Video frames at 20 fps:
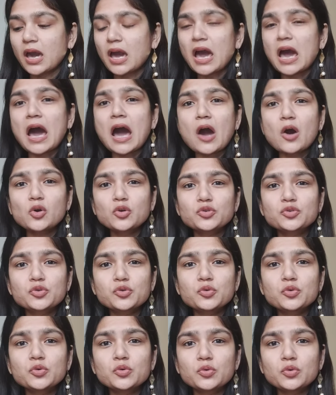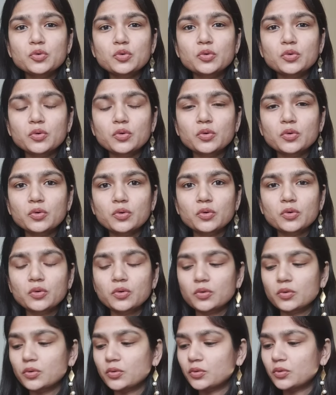how to
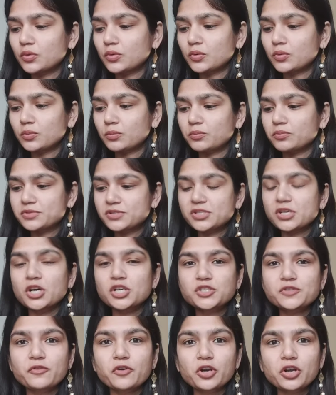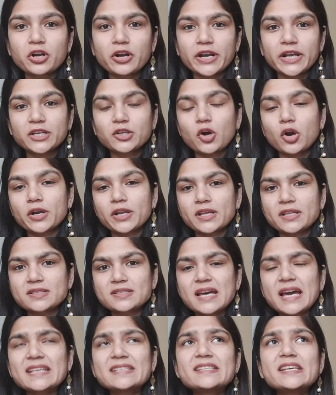search for correct
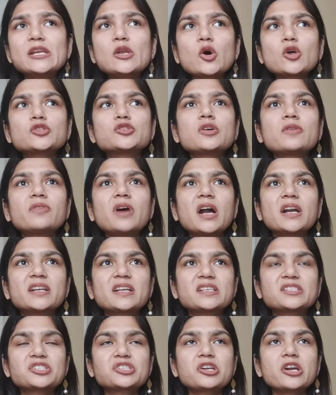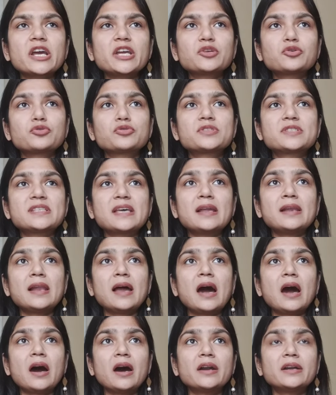audience. I see lots of artists trying to sell
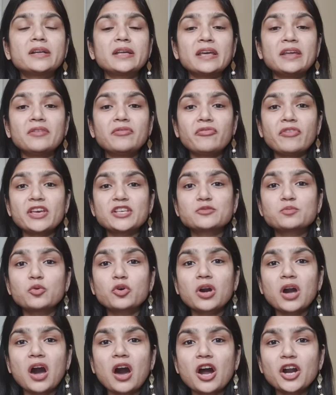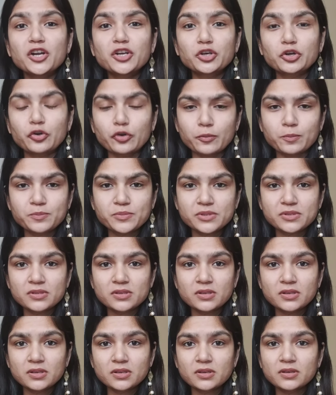art in Facebook art
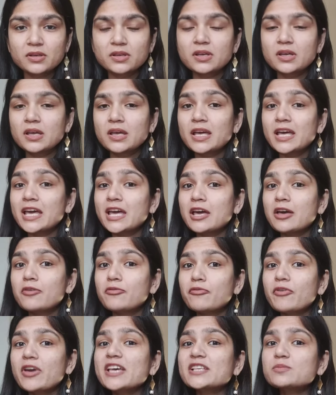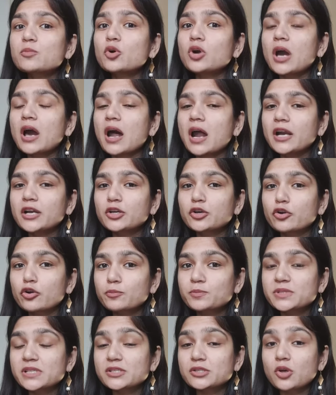groups. Facebook art
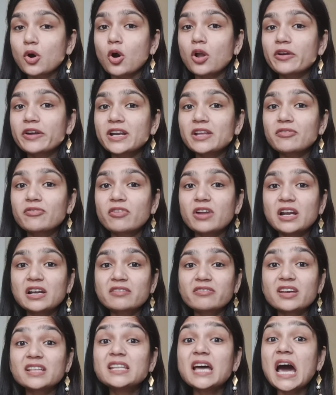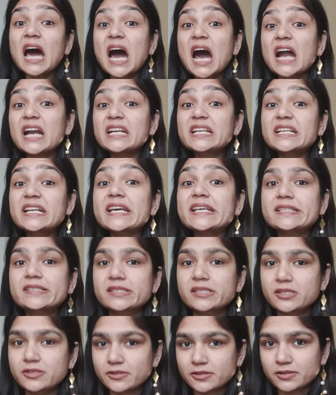groups is already filled with
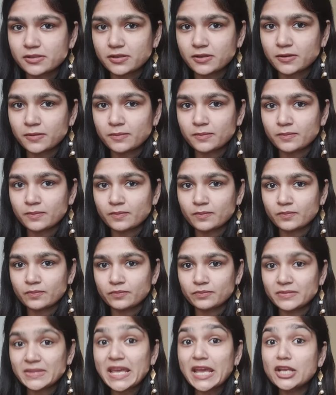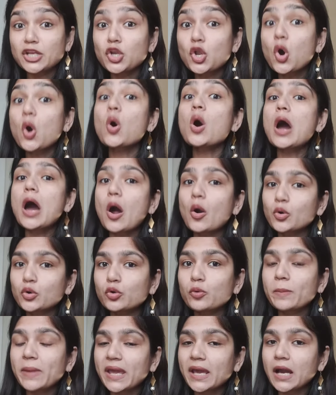artists. They know how
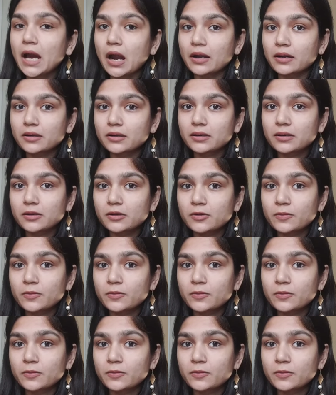to make art.